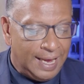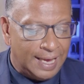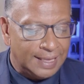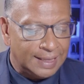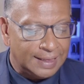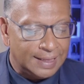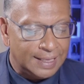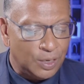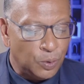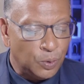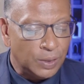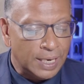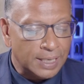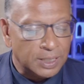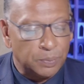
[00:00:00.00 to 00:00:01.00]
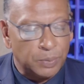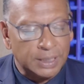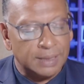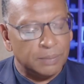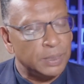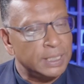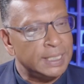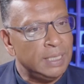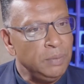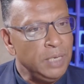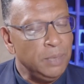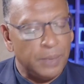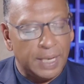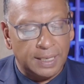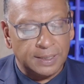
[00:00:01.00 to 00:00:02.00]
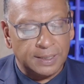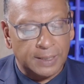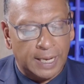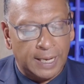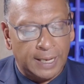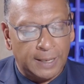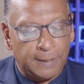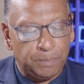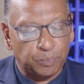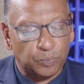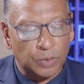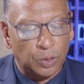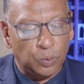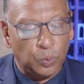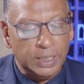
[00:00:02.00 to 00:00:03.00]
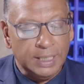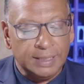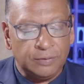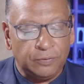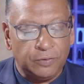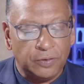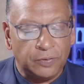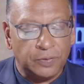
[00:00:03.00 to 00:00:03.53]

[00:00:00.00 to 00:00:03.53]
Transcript: And the organization, but tell me about, what is